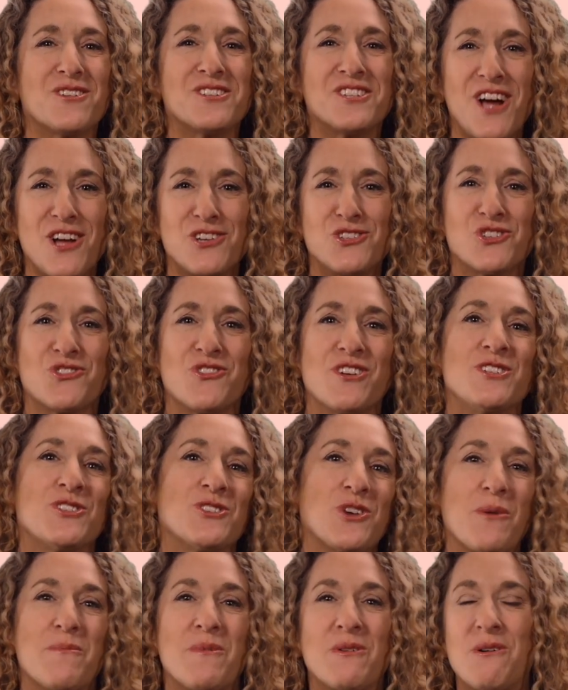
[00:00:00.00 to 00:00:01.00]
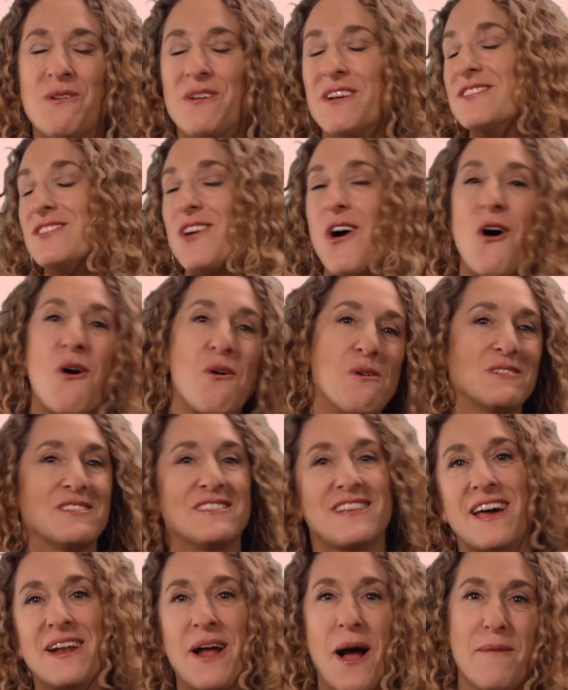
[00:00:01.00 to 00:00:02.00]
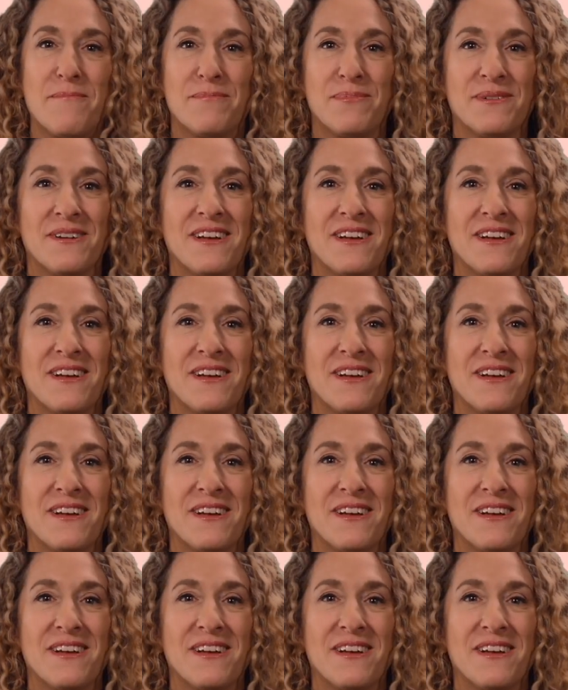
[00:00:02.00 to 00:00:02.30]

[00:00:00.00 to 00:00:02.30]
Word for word: touchscreen terminal is all set up